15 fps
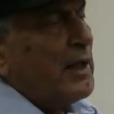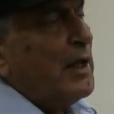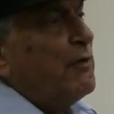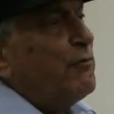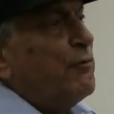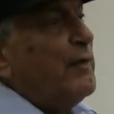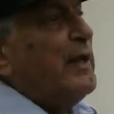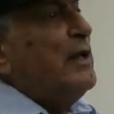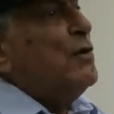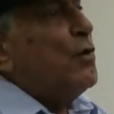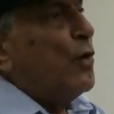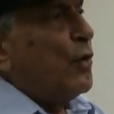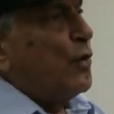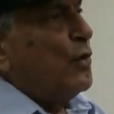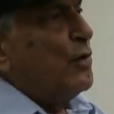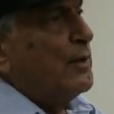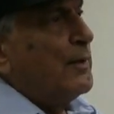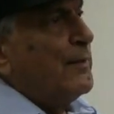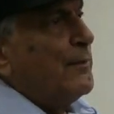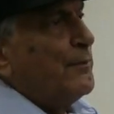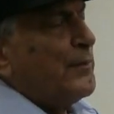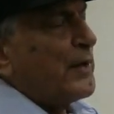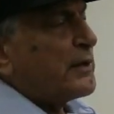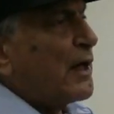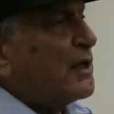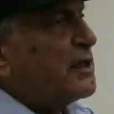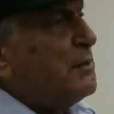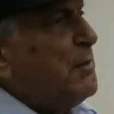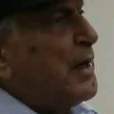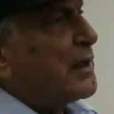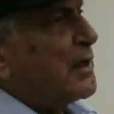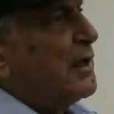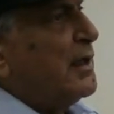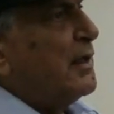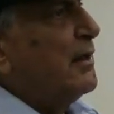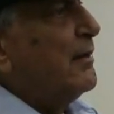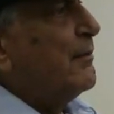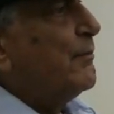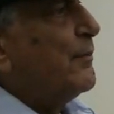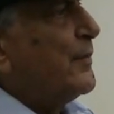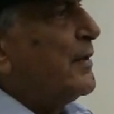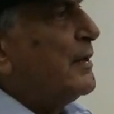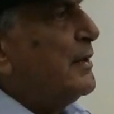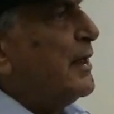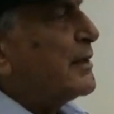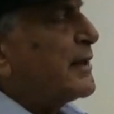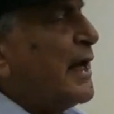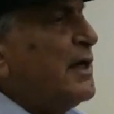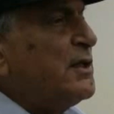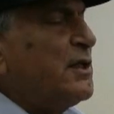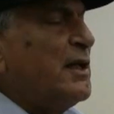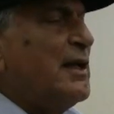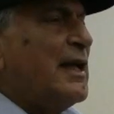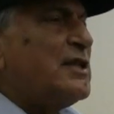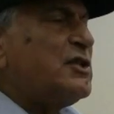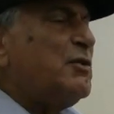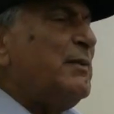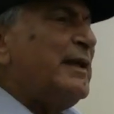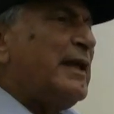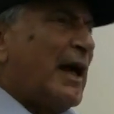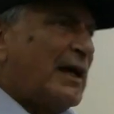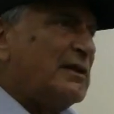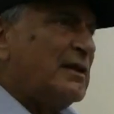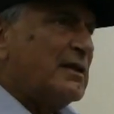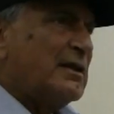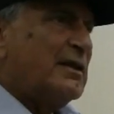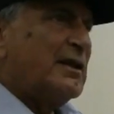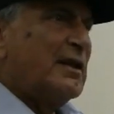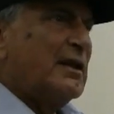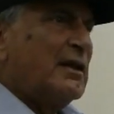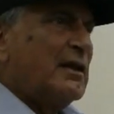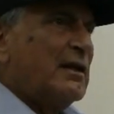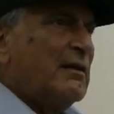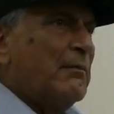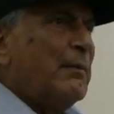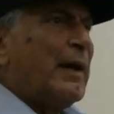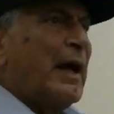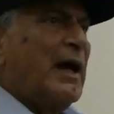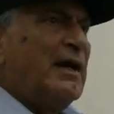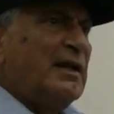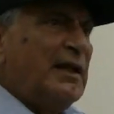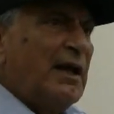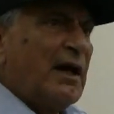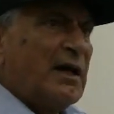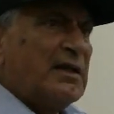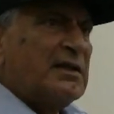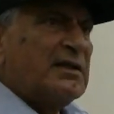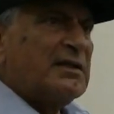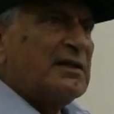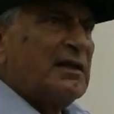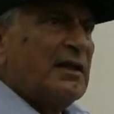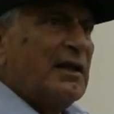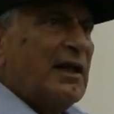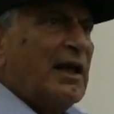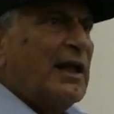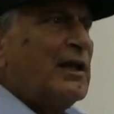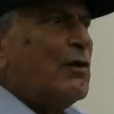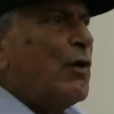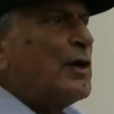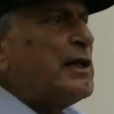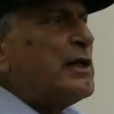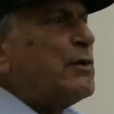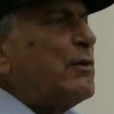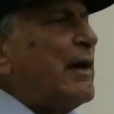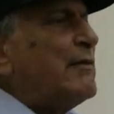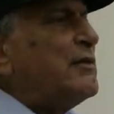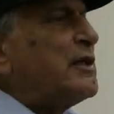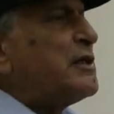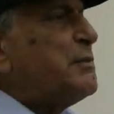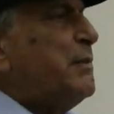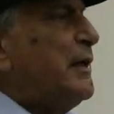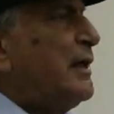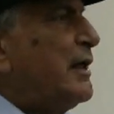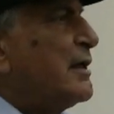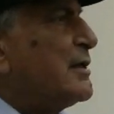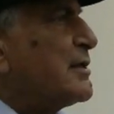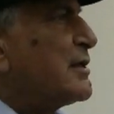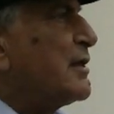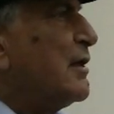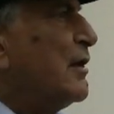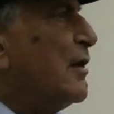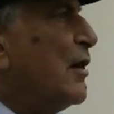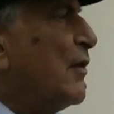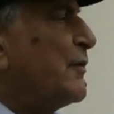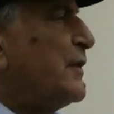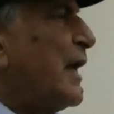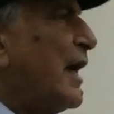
If we know that ultimately the attention has to be gathered behind the eyes in order to have the experience of